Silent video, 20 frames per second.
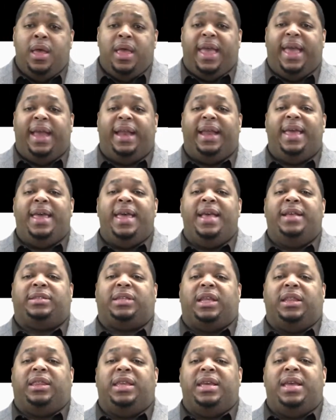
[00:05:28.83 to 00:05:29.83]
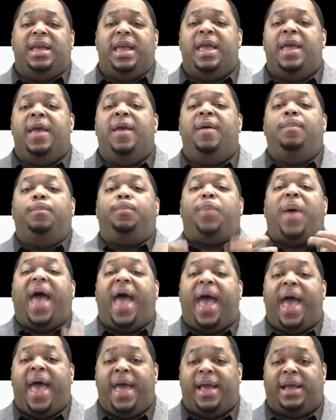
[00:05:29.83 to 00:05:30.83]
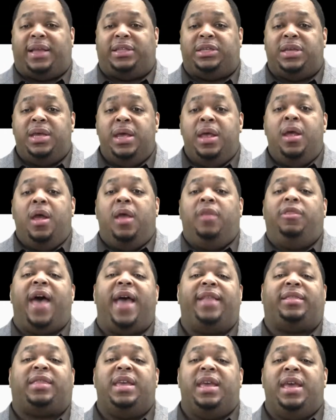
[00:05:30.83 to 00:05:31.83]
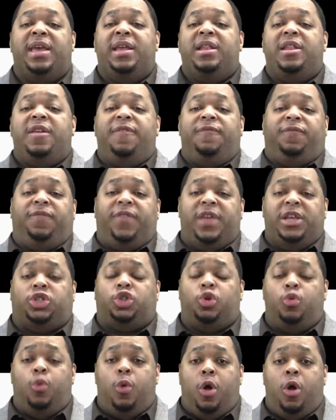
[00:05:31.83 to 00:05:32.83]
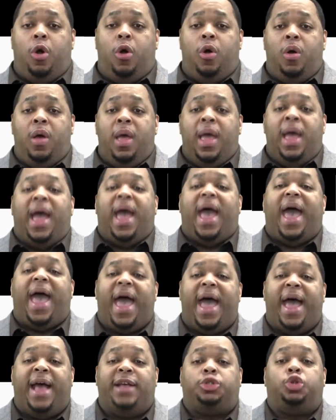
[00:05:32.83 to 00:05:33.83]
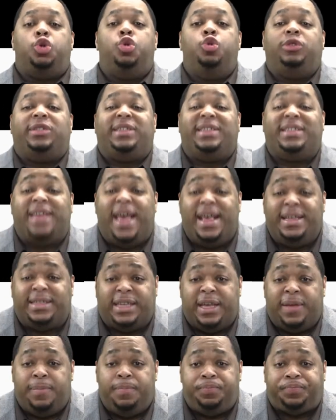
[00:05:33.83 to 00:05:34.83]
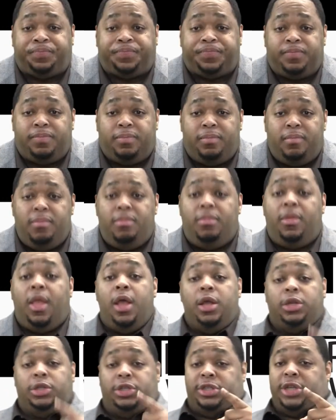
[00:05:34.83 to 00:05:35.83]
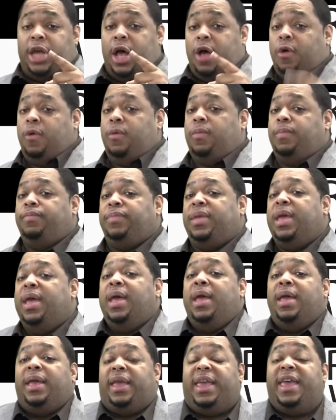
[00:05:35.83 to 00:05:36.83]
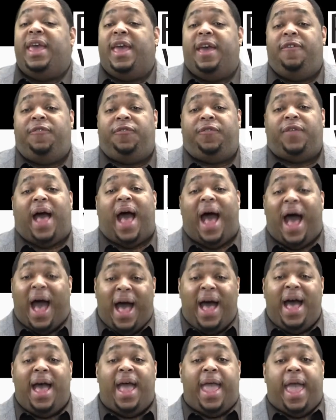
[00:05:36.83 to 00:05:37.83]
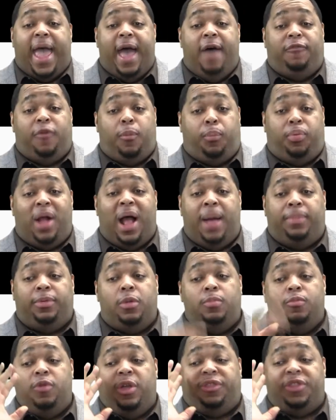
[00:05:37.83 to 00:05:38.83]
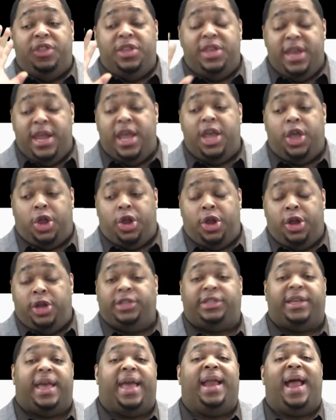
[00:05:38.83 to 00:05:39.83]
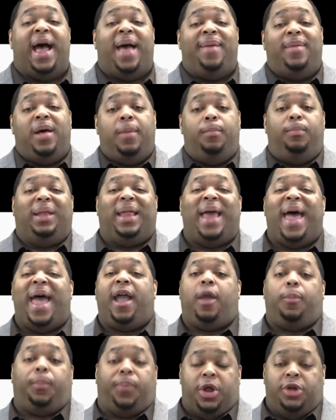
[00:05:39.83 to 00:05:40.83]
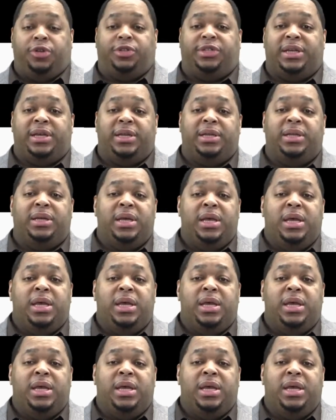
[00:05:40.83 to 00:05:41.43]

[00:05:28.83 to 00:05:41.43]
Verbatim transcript: It is the impact that the individual has who says it. So, if I have a problem with niggers and I'm a black person,